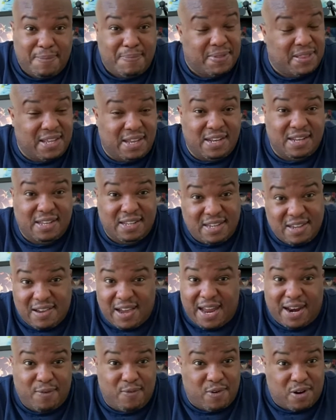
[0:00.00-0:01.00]
But then you
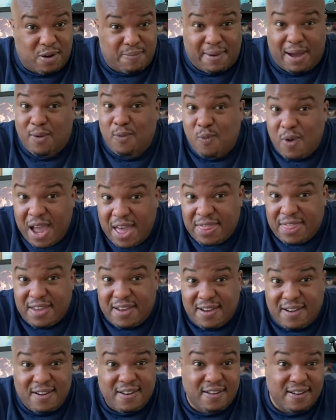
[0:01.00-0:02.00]
got to worry about
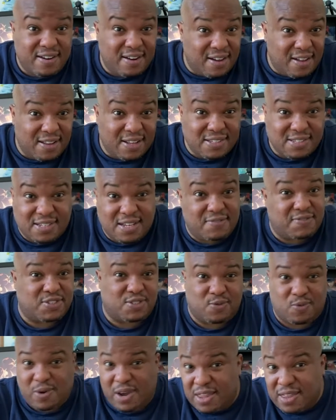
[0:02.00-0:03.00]
weather and all that stuff. Is
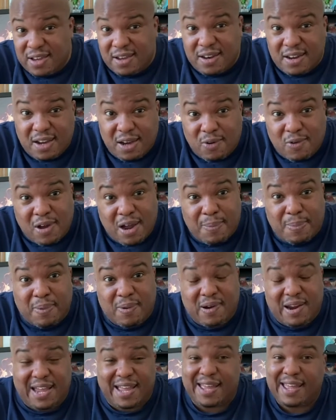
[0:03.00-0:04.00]
the weather going to
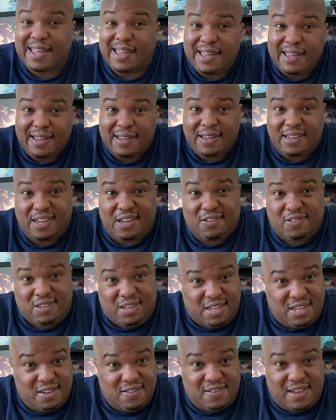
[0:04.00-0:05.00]
cooperate?
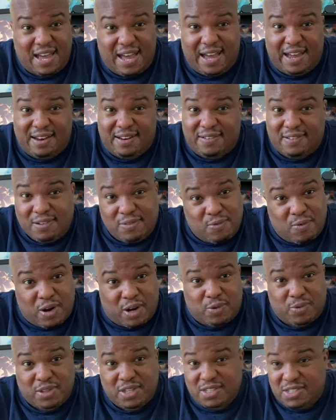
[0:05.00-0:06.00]
Then you got to
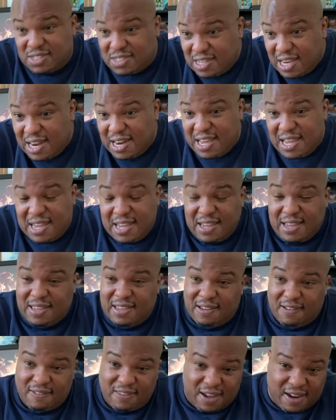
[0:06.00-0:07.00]
work with the city.
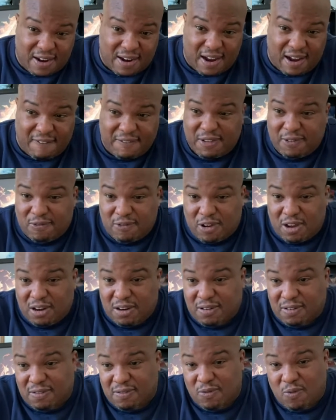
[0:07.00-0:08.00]
They're going to have to
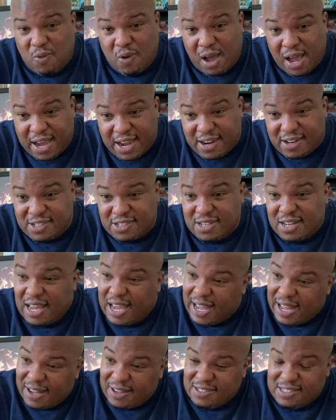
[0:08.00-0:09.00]
run wires to the
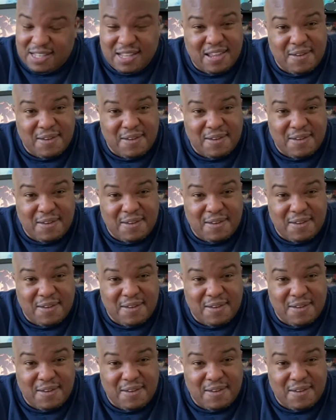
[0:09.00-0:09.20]
house.